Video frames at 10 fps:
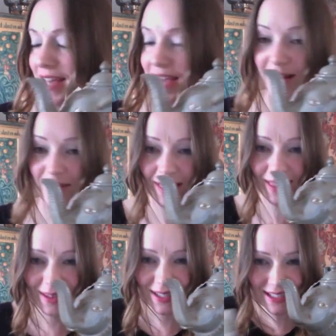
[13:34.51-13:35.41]
My
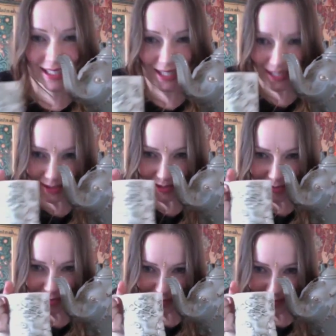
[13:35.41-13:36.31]
little
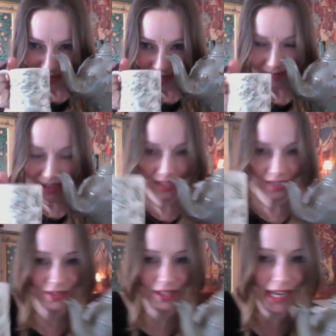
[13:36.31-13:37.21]
teacup. My
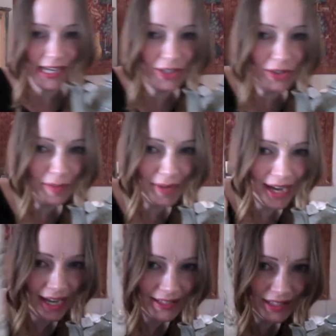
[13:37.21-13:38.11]
little teacup
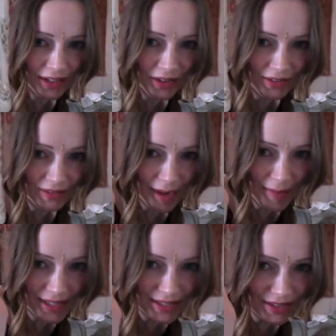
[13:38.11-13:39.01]
has a little
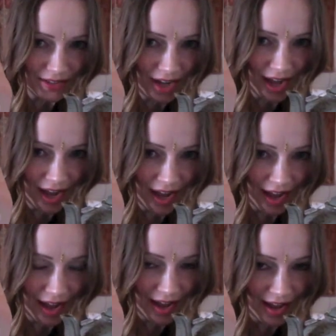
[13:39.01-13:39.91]
rabbit on it.
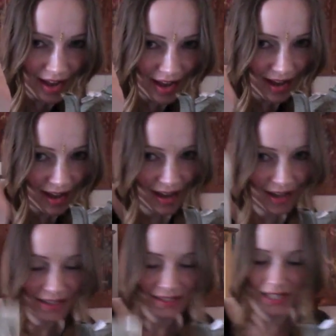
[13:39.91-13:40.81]

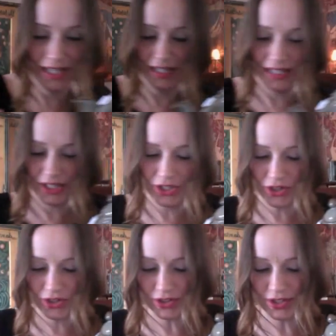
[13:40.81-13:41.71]
It's really
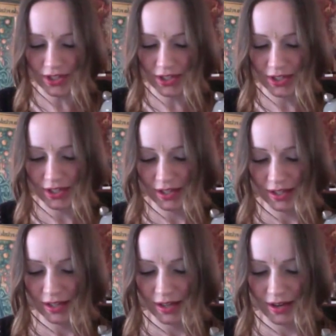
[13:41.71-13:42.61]
cute.
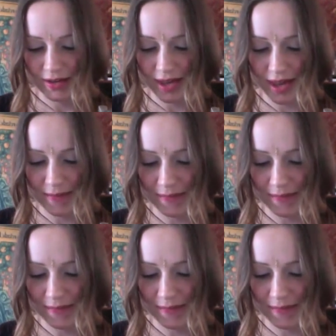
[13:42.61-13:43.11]
Okay.